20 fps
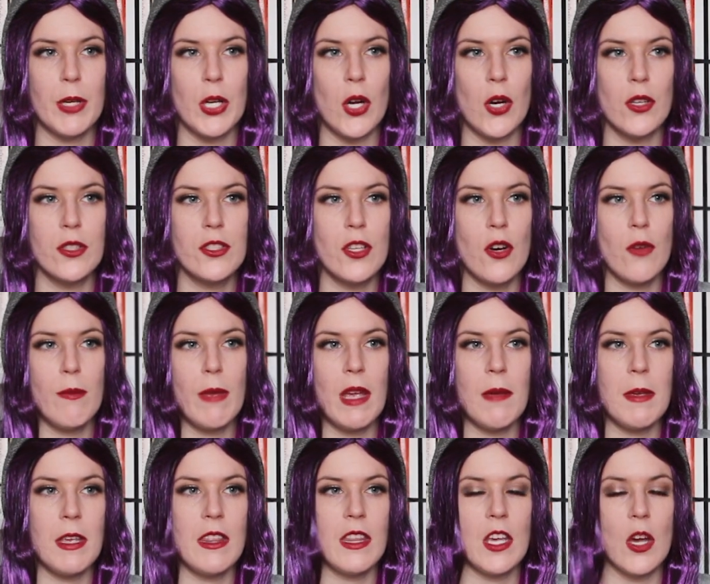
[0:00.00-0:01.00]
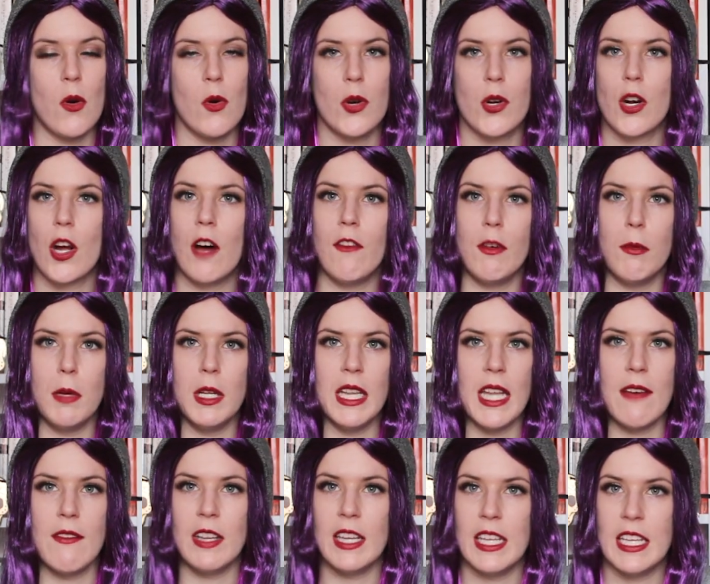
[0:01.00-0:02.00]
but also maybe the owner of a
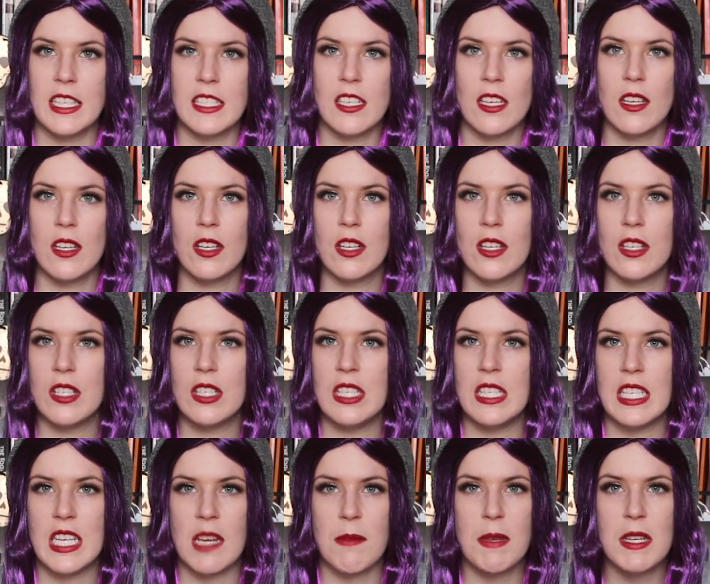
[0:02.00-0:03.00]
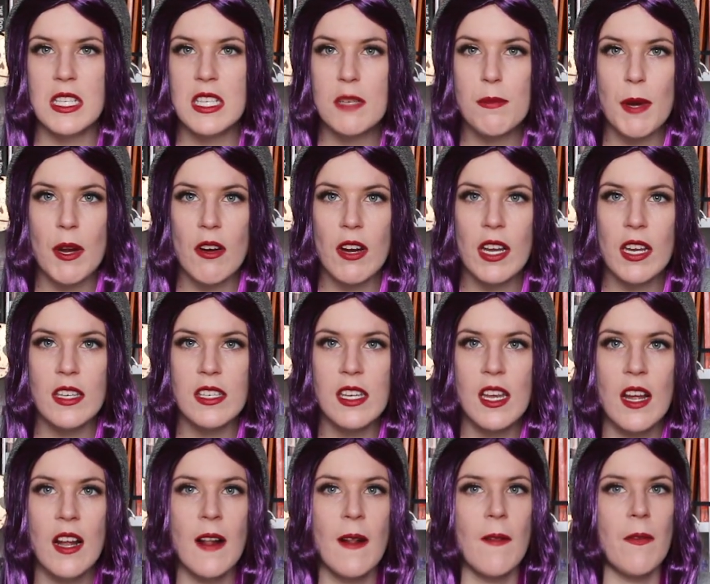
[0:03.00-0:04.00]
malevolent demon
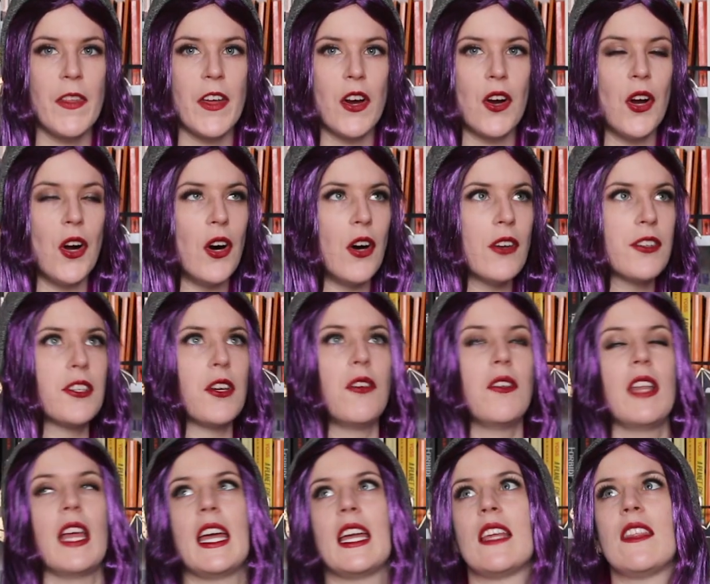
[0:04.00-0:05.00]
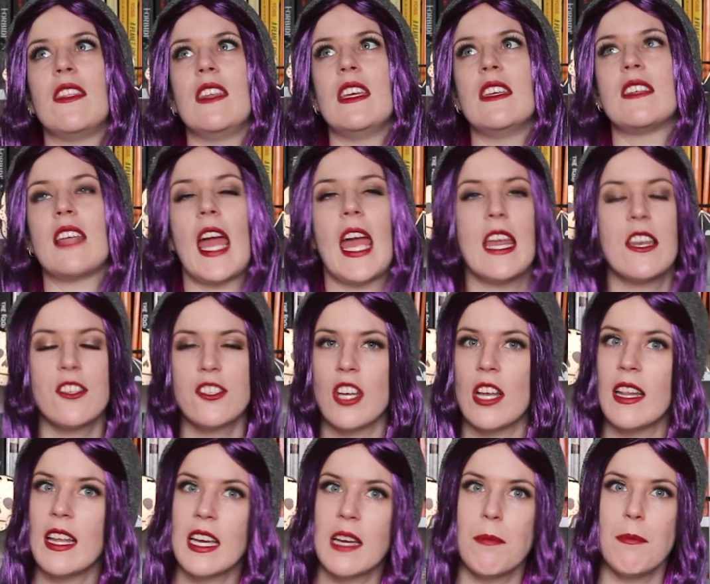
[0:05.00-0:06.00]
spirit. There are also like these
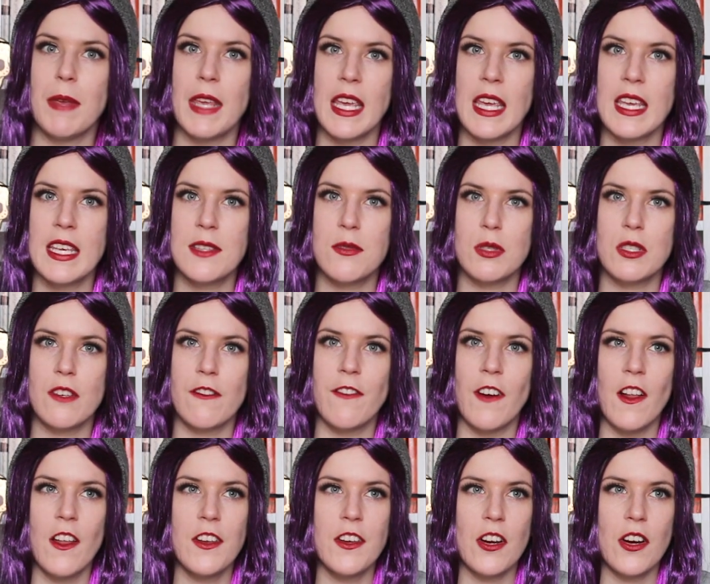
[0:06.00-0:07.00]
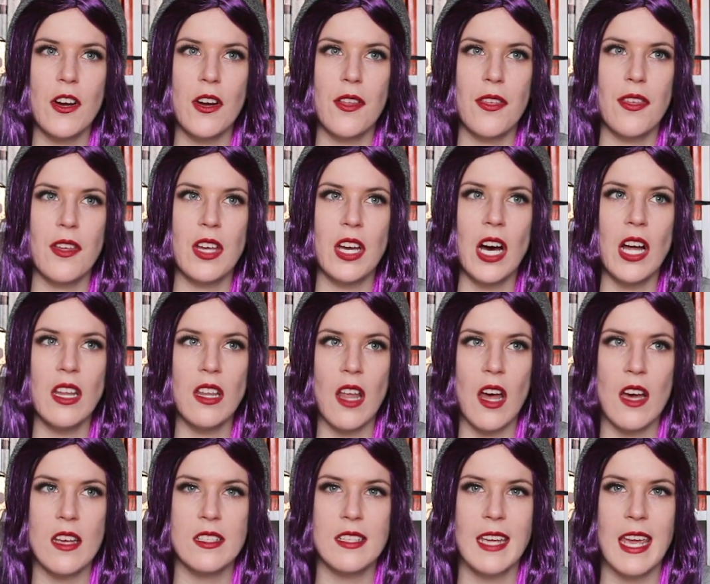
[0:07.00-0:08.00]
angelic beings which have fallen to earth, got
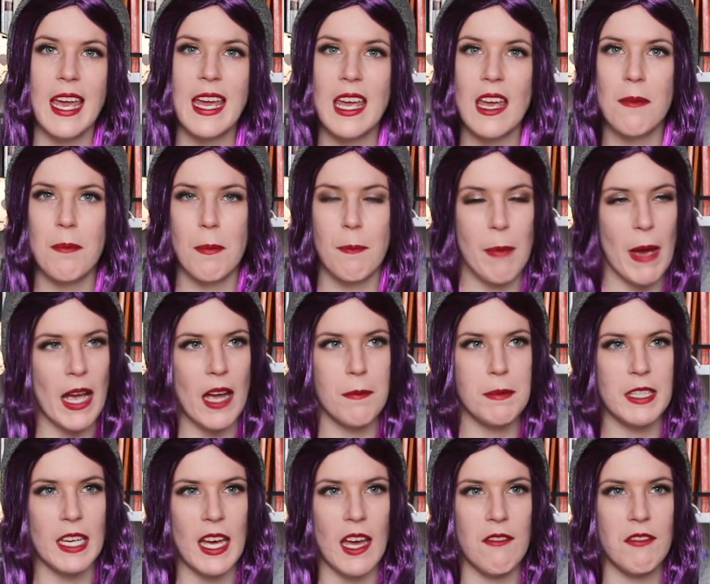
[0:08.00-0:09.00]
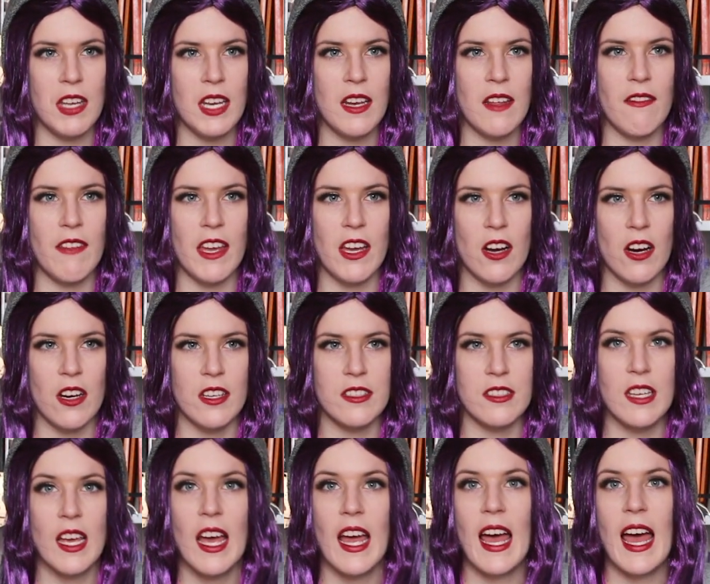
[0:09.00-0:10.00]
lost, can't get back up to heaven, and they
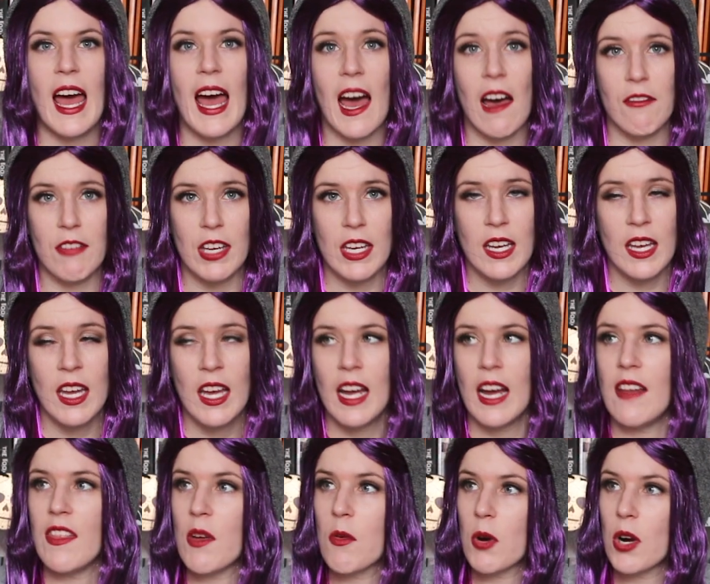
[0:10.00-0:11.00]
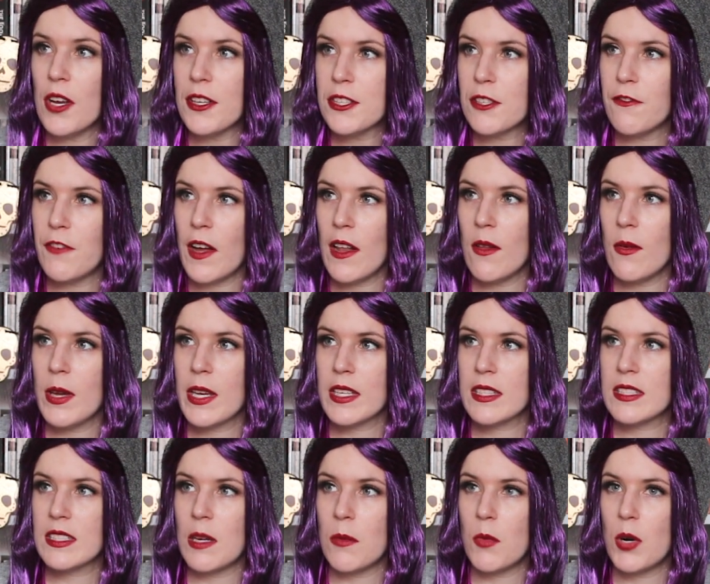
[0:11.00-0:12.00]
cause Havoc. And then we're also
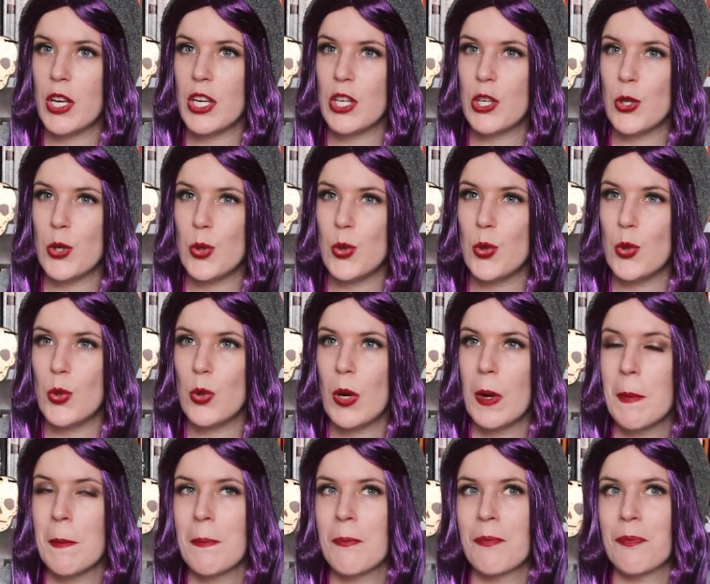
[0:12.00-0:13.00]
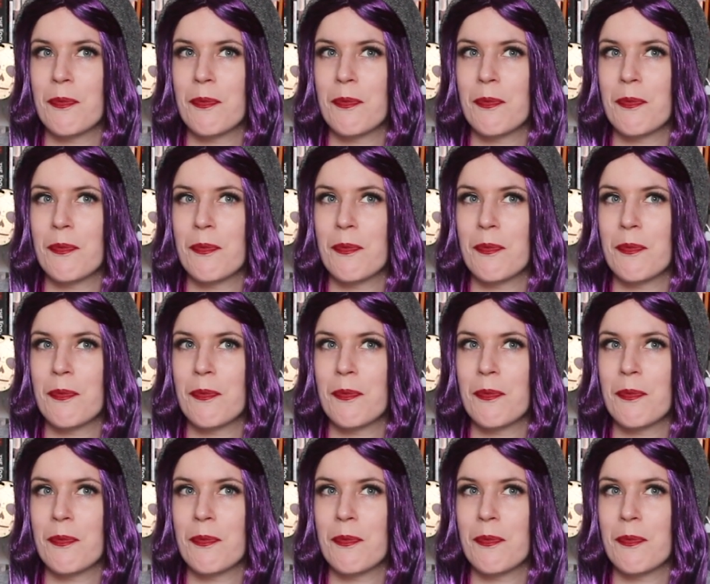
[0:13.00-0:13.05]
following someone who